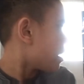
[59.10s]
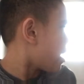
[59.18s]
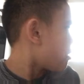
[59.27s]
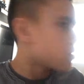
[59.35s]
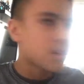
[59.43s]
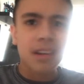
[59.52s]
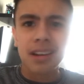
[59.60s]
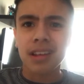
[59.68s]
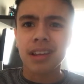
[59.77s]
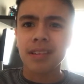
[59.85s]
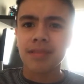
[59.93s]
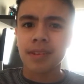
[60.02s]
How did it
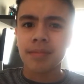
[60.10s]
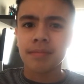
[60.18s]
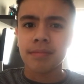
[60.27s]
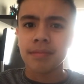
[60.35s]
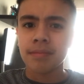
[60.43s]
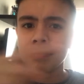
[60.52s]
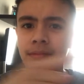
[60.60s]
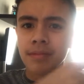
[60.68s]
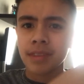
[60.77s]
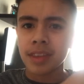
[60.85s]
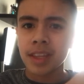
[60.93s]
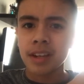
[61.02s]
get from
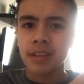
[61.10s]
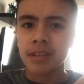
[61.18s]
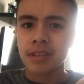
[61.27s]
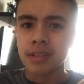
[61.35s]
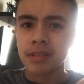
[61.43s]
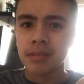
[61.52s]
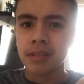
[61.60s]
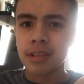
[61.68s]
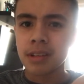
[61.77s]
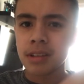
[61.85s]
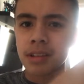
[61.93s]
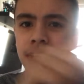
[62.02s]
there to
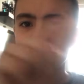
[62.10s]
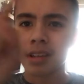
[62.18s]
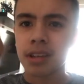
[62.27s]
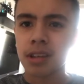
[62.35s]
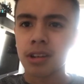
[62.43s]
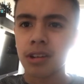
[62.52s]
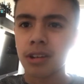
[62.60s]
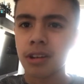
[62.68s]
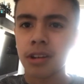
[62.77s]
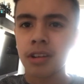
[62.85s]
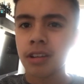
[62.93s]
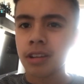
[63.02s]
here?
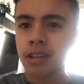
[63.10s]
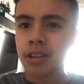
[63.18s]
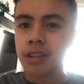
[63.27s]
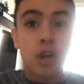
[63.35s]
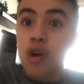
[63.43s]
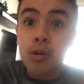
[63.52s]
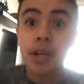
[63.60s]
Who